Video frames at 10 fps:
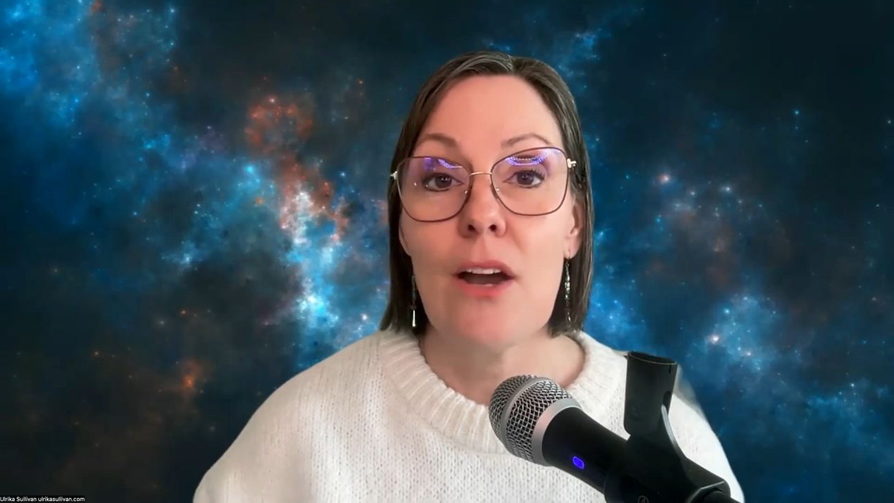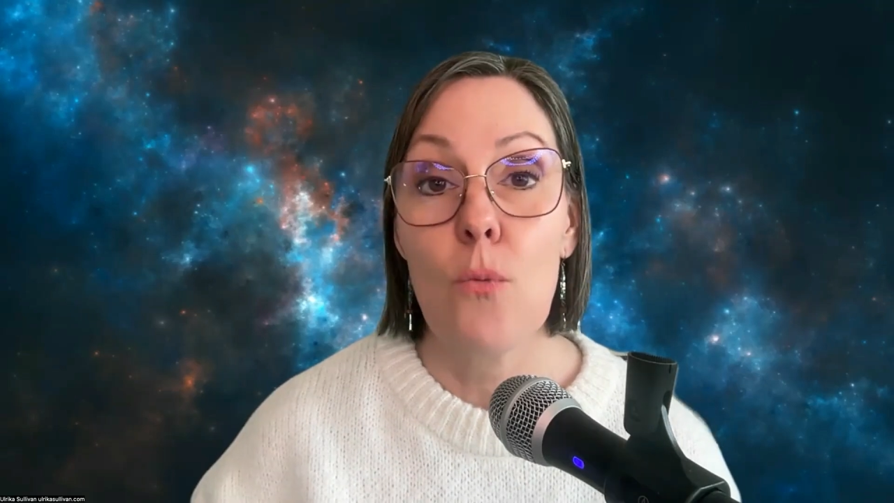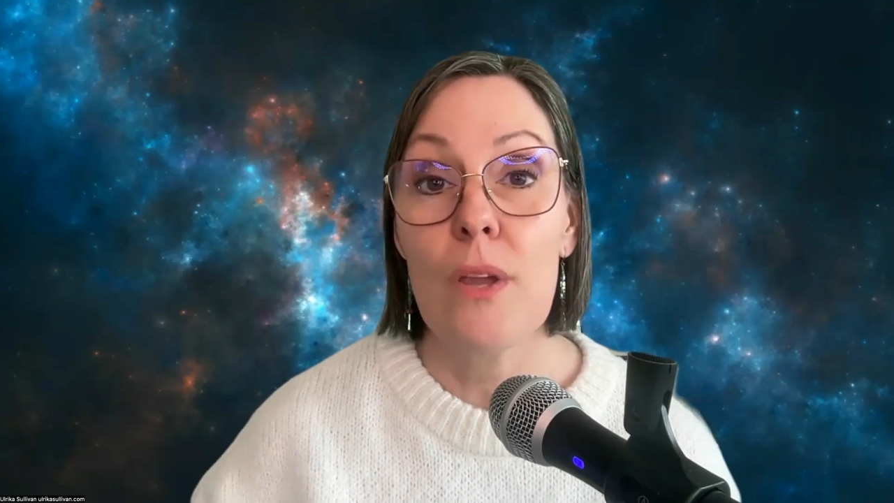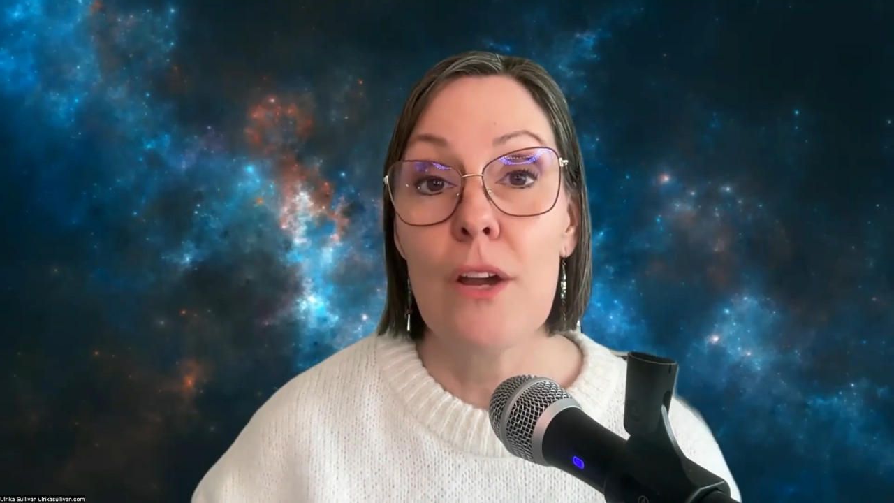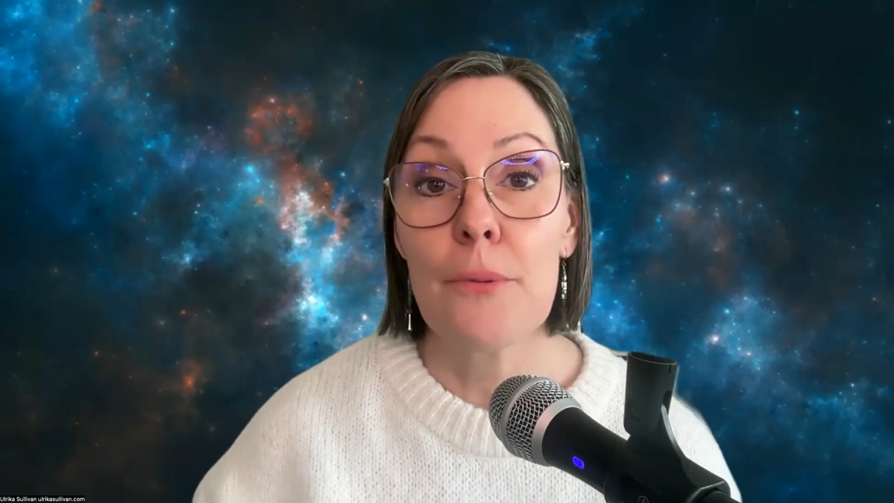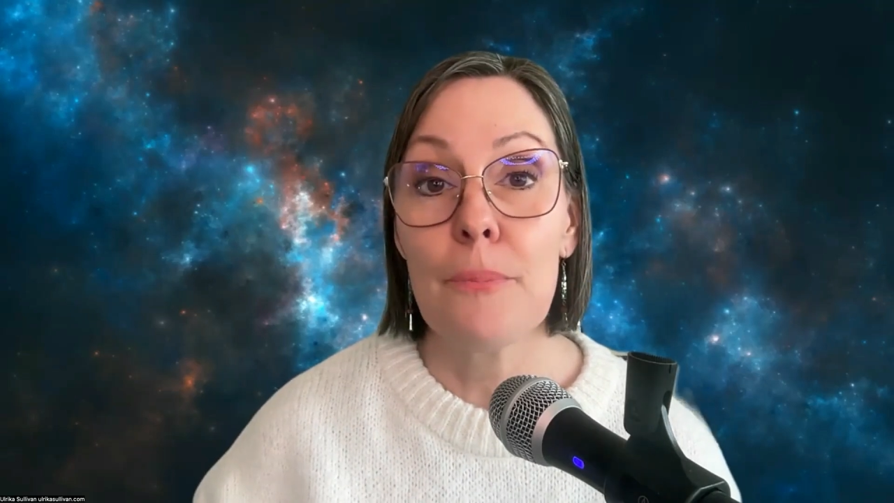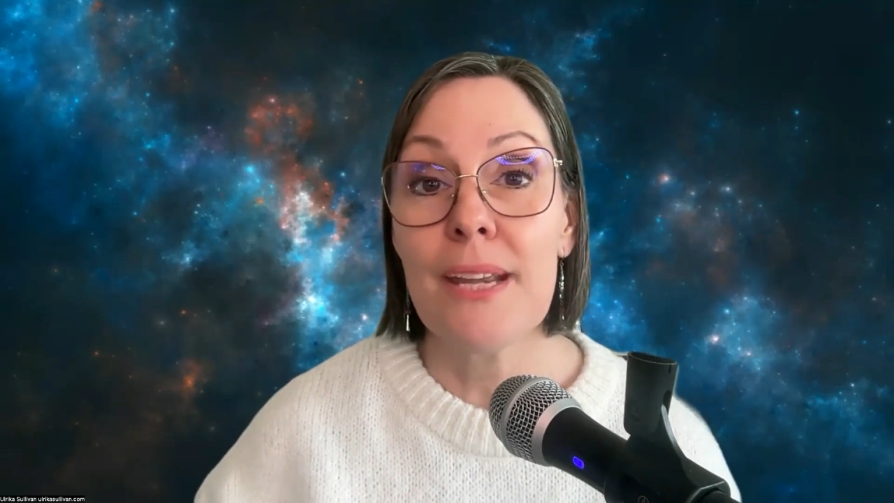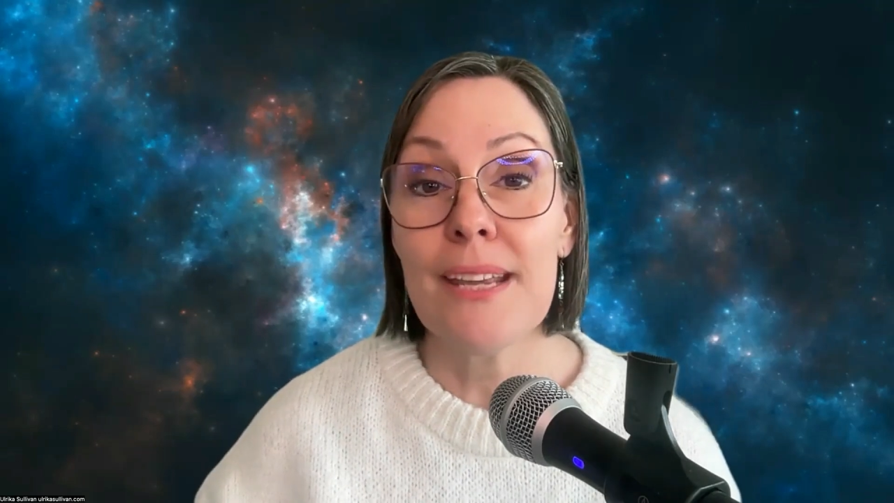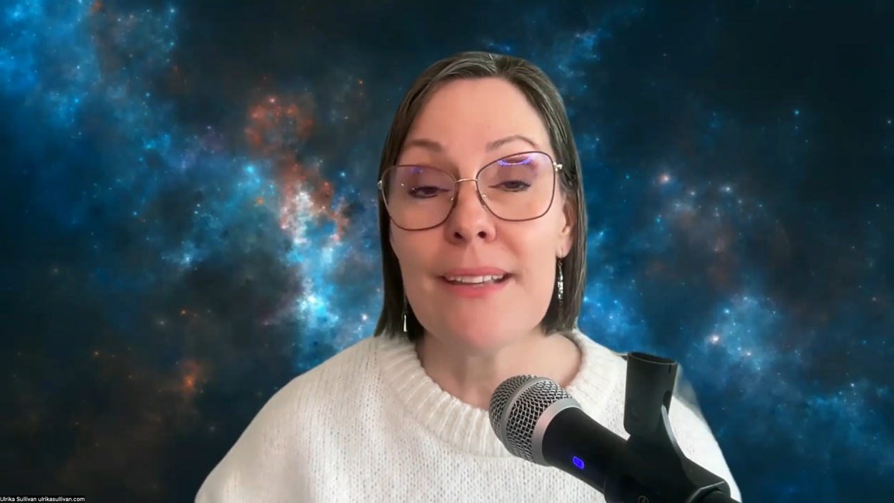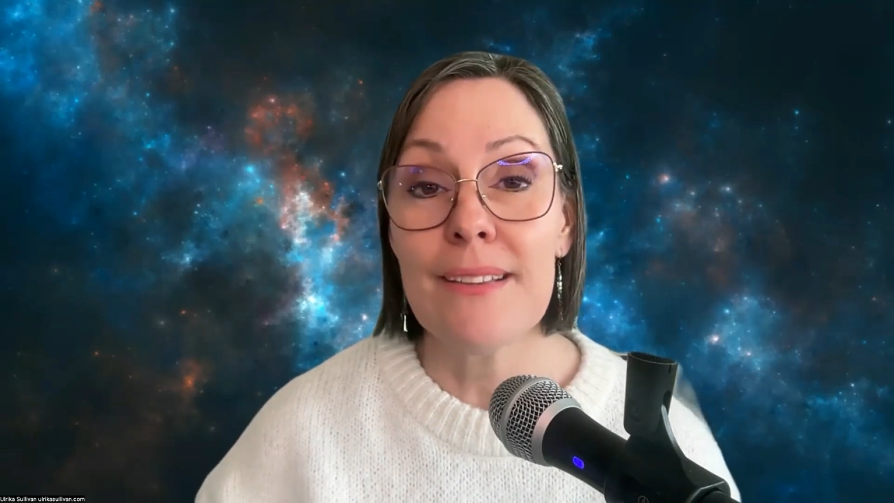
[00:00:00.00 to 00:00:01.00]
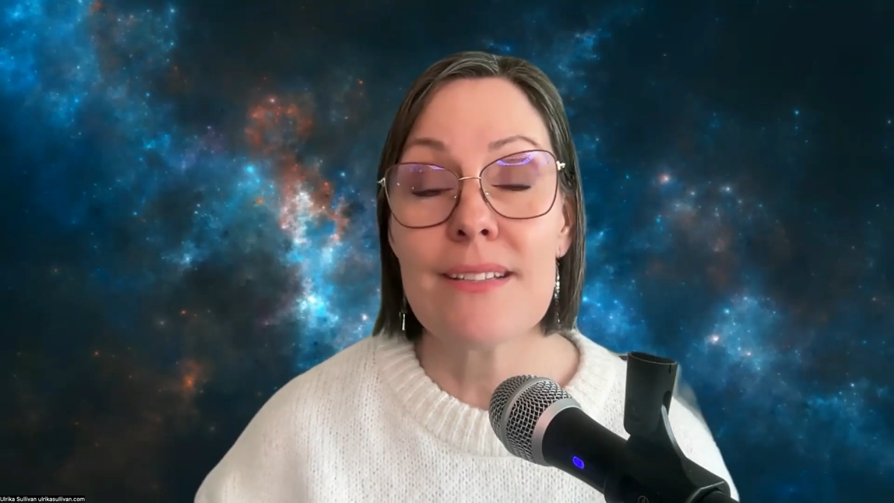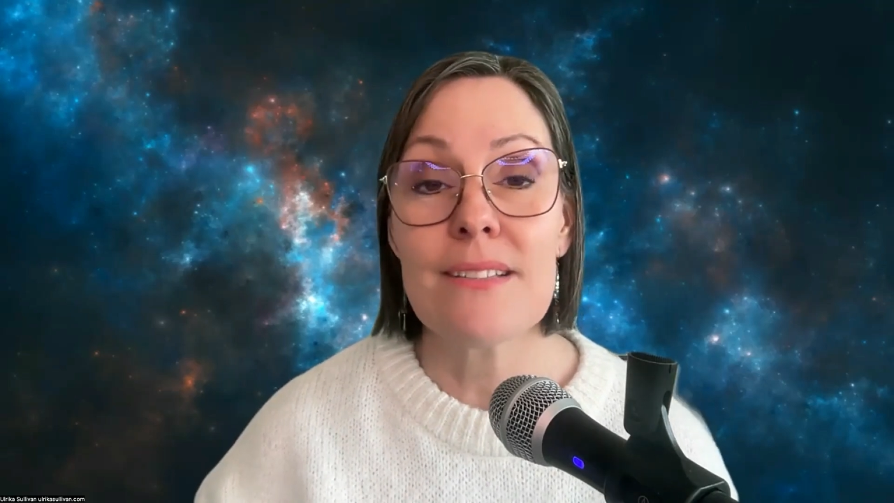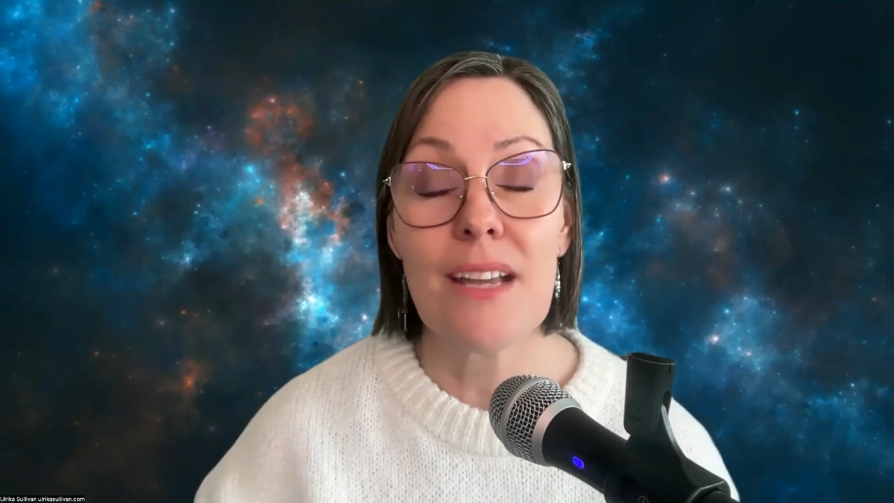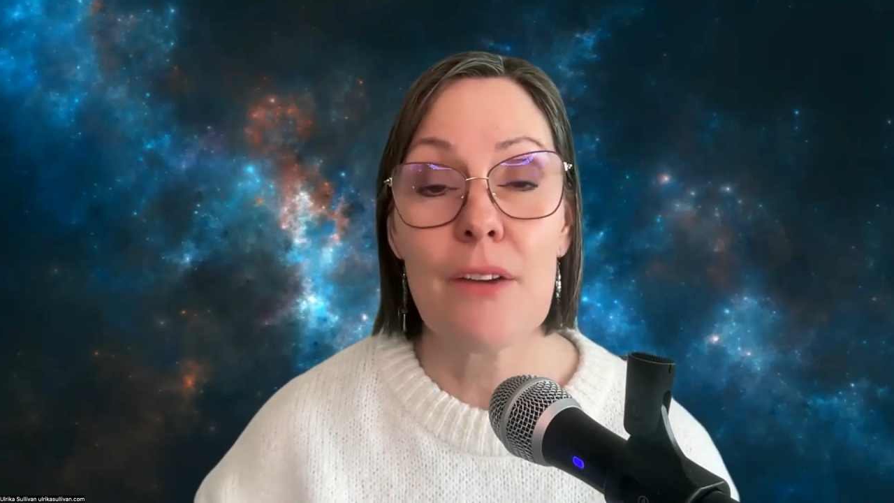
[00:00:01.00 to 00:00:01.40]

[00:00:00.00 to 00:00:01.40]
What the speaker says: We are bringing this